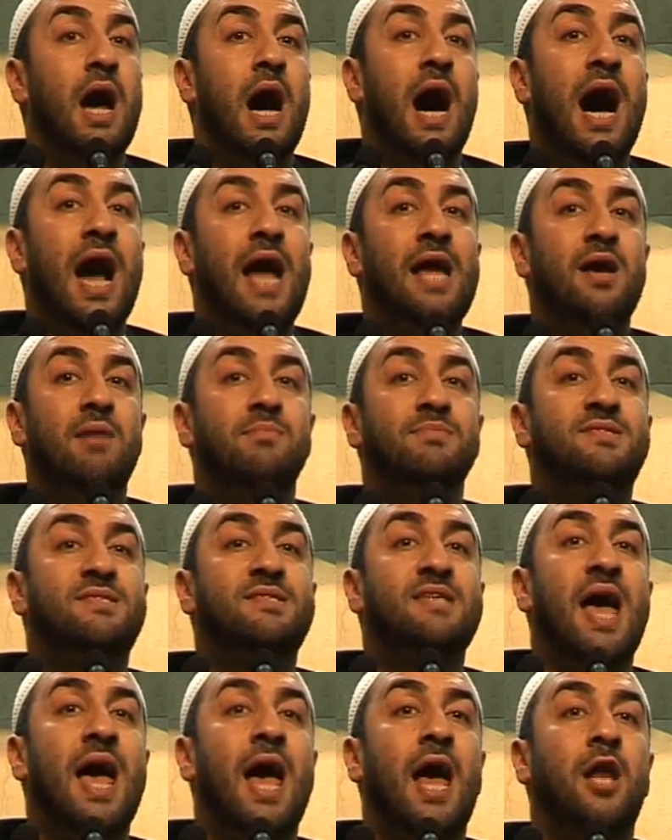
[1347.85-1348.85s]
I am
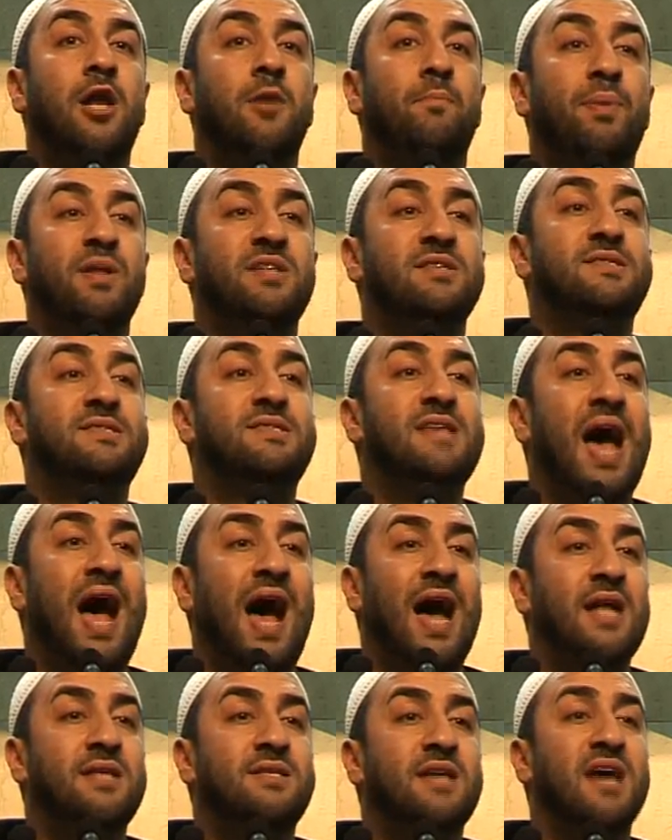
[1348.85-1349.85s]
Sahal bin
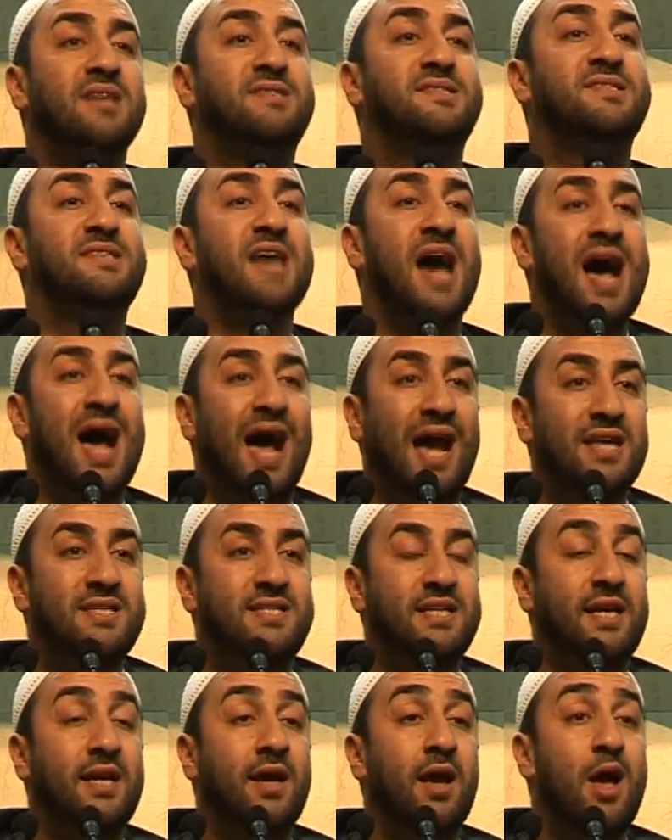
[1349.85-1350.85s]
Sa'ad
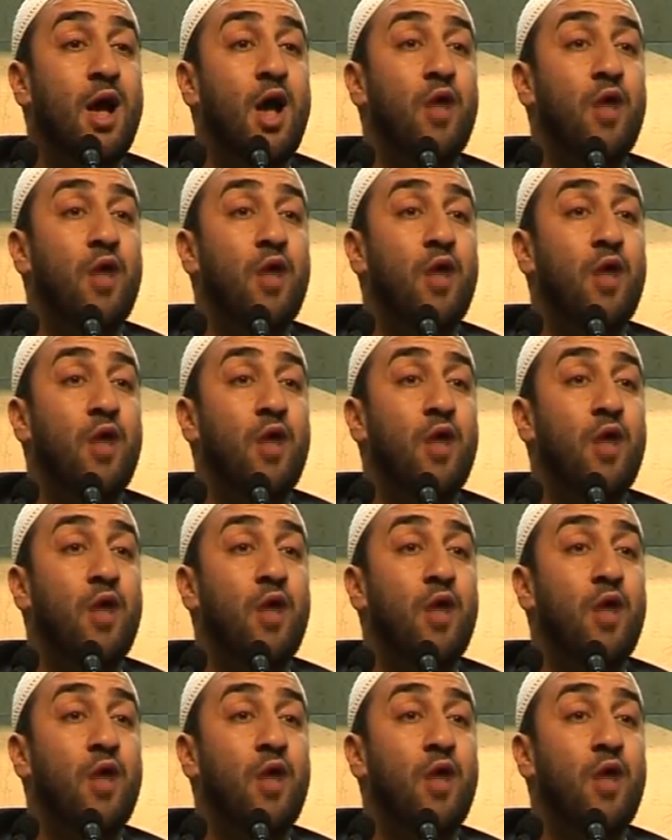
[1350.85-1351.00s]
al-Sa'adi,